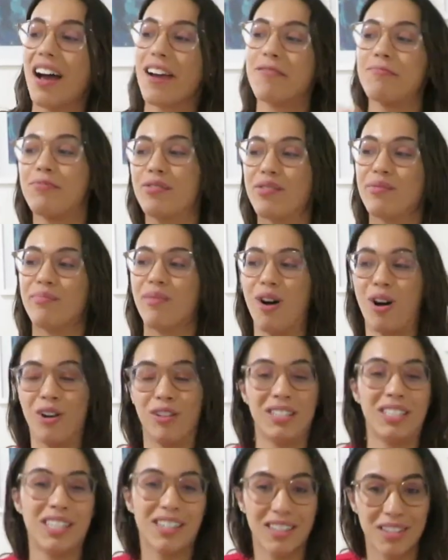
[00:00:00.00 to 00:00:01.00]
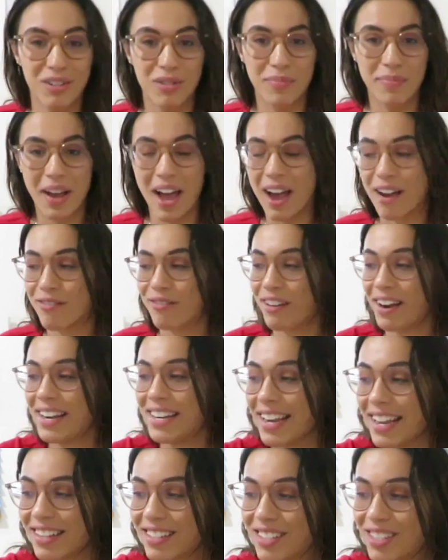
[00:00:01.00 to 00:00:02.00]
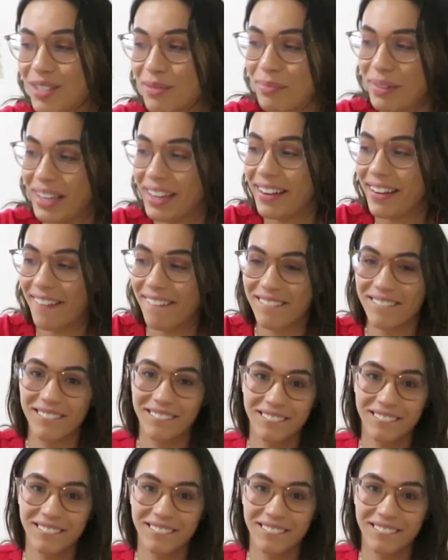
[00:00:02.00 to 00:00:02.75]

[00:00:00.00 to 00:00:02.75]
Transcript: I put them all in a little bag right next to me